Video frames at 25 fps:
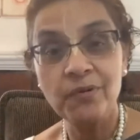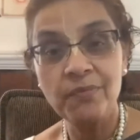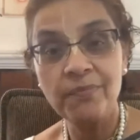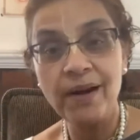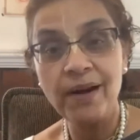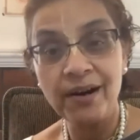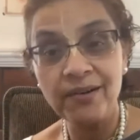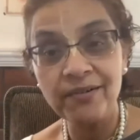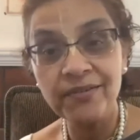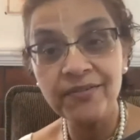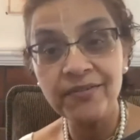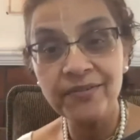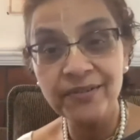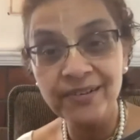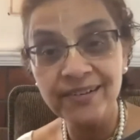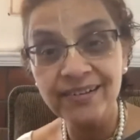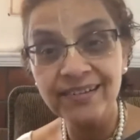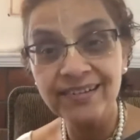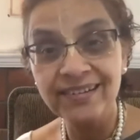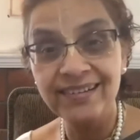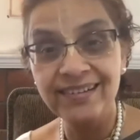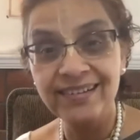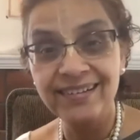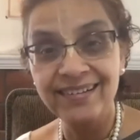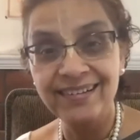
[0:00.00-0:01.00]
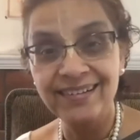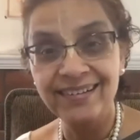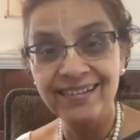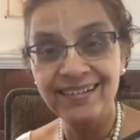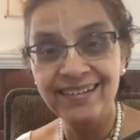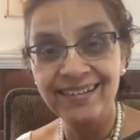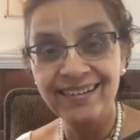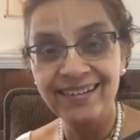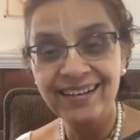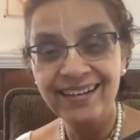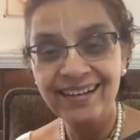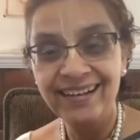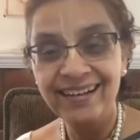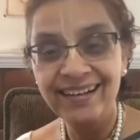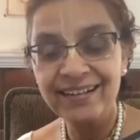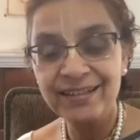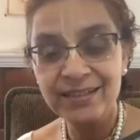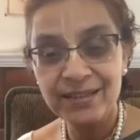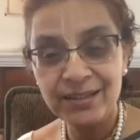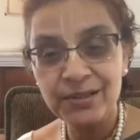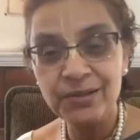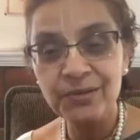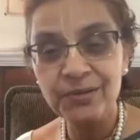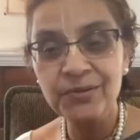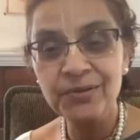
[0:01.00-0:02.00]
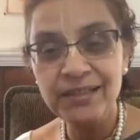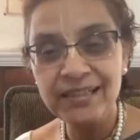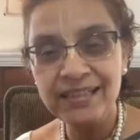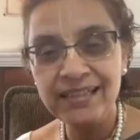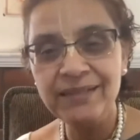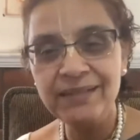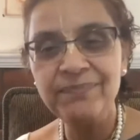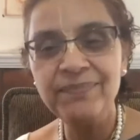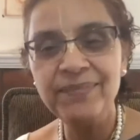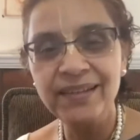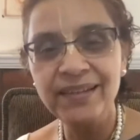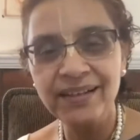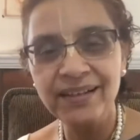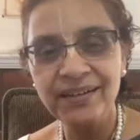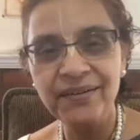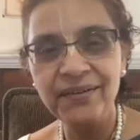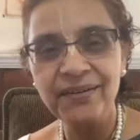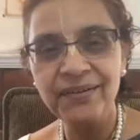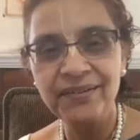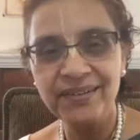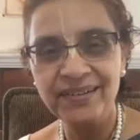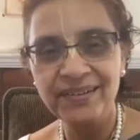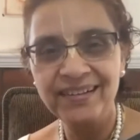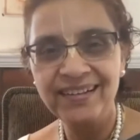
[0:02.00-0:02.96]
powerful and so deep they go.